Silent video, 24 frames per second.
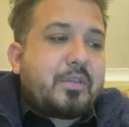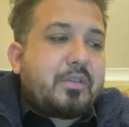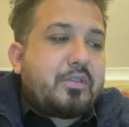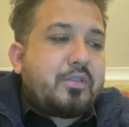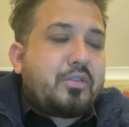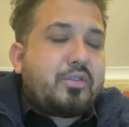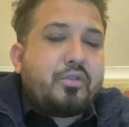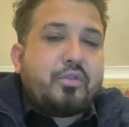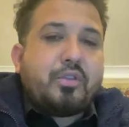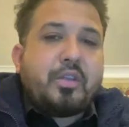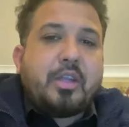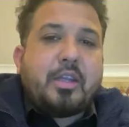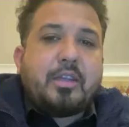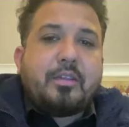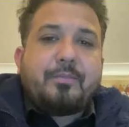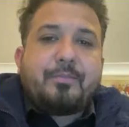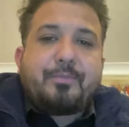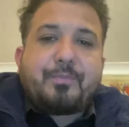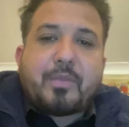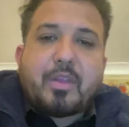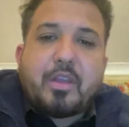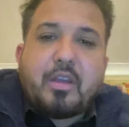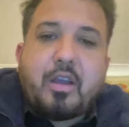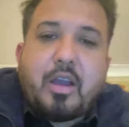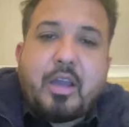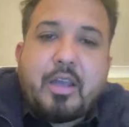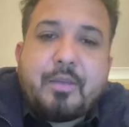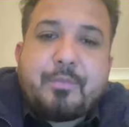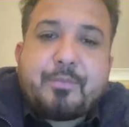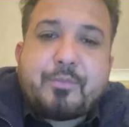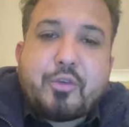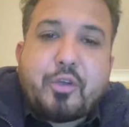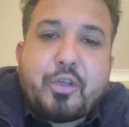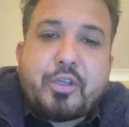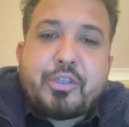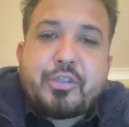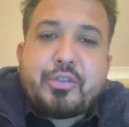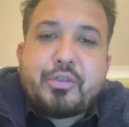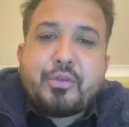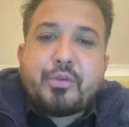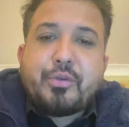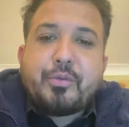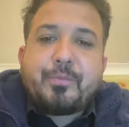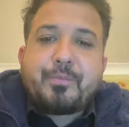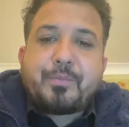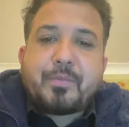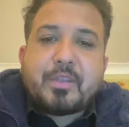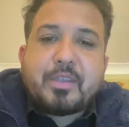Today I am going
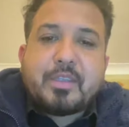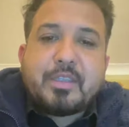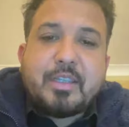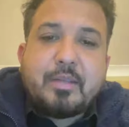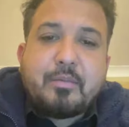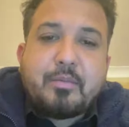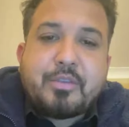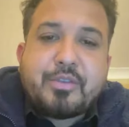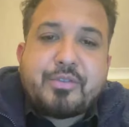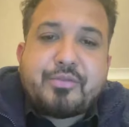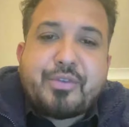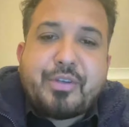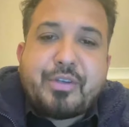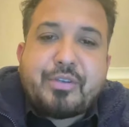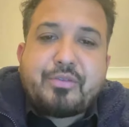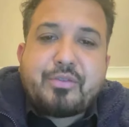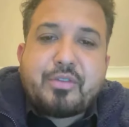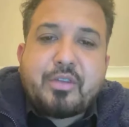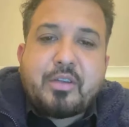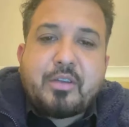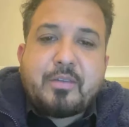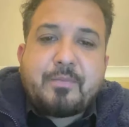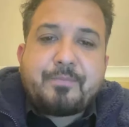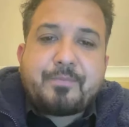to demonstrate